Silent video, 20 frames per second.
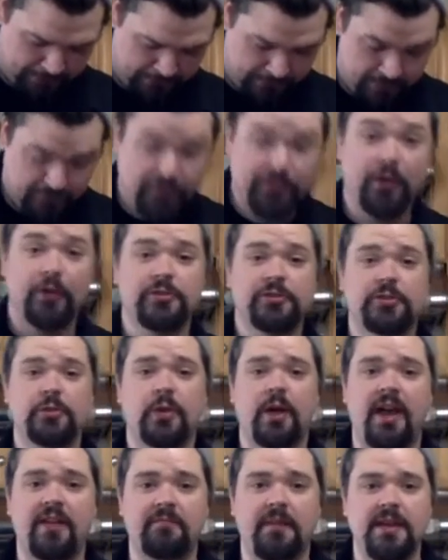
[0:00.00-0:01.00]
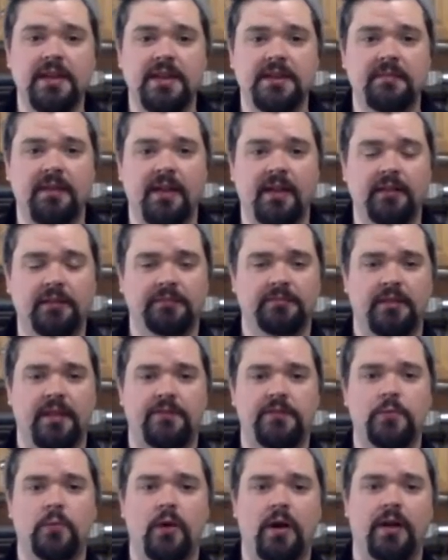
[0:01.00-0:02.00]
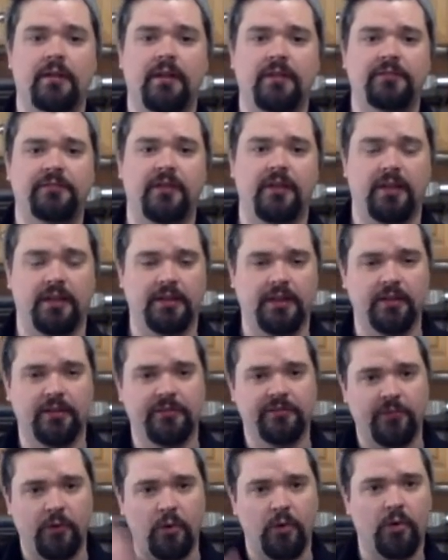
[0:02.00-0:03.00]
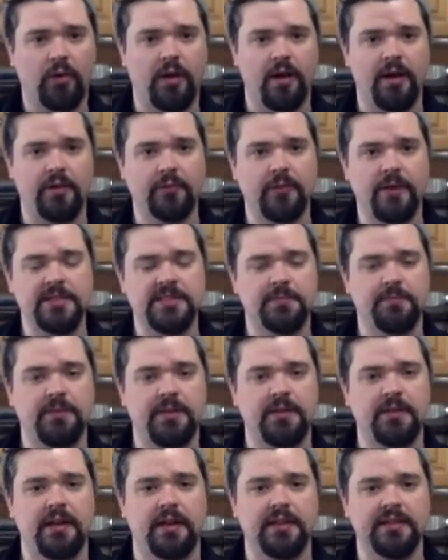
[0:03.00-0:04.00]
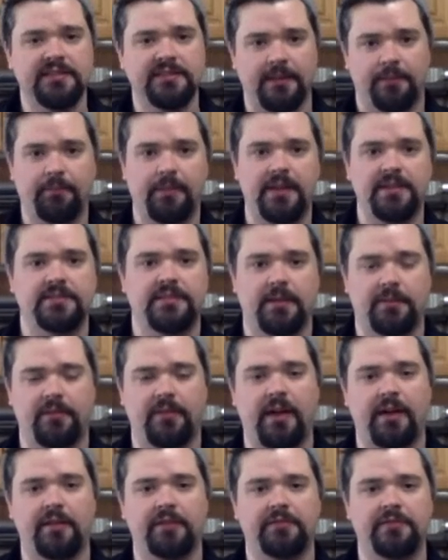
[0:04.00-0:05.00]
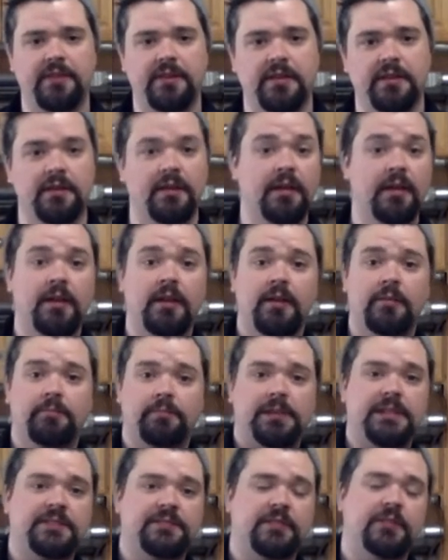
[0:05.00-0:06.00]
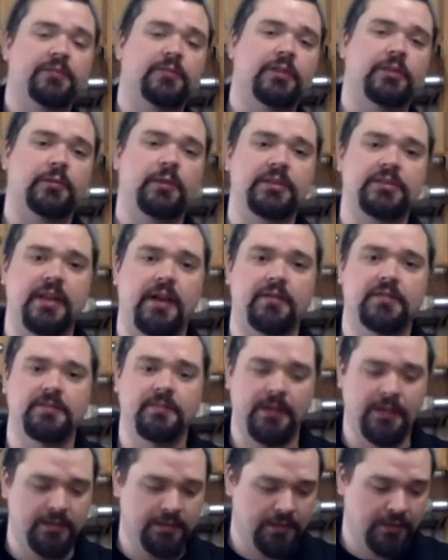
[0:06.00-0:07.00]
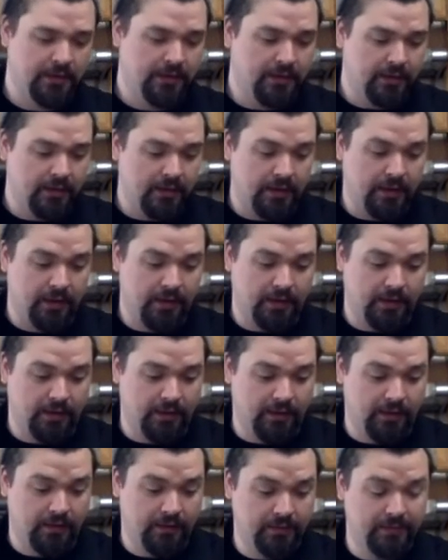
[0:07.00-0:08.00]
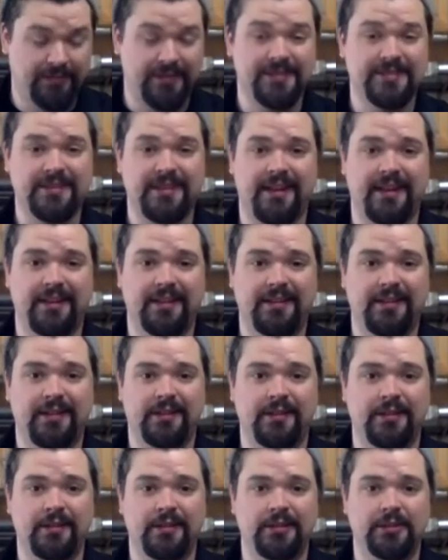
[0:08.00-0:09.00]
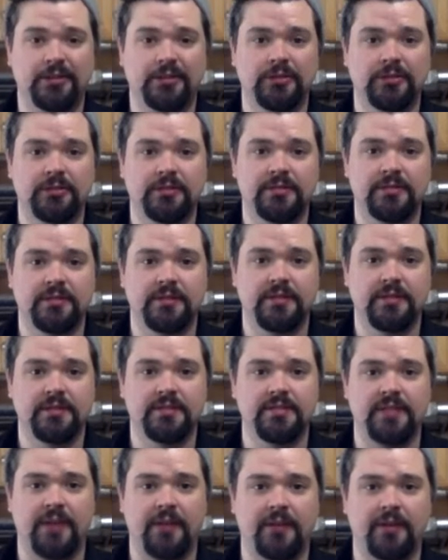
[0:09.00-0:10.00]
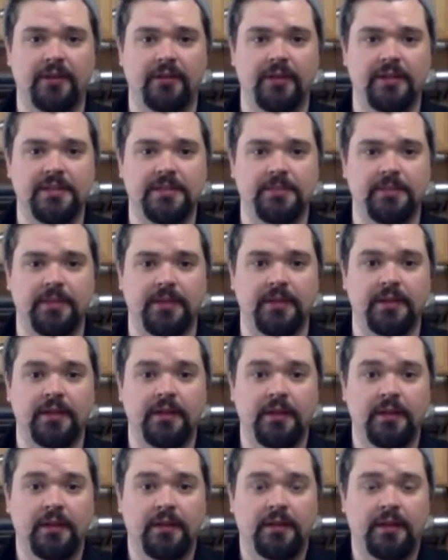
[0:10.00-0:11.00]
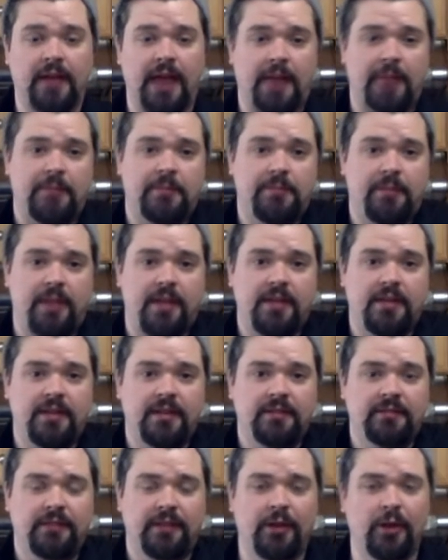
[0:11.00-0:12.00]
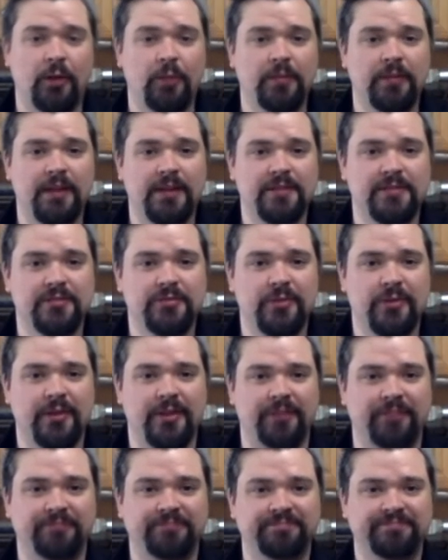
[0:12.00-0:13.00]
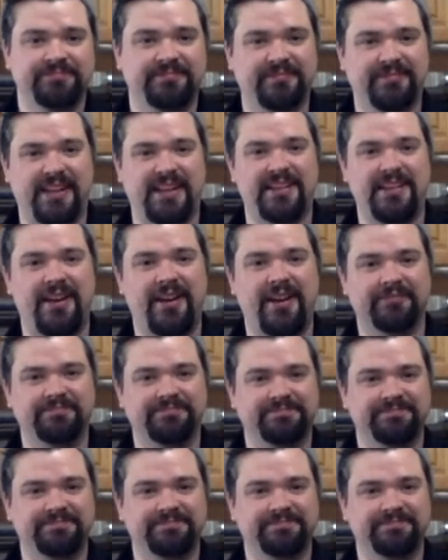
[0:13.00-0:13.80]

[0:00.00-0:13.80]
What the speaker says: For those of you who have my email, if you want a full-on recipe and a step-by-step of how to feed, please feel free to reach out to me. And this kind of concludes the sourdough recipe. Happy baking, and I hope you guys enjoyed it. Take care.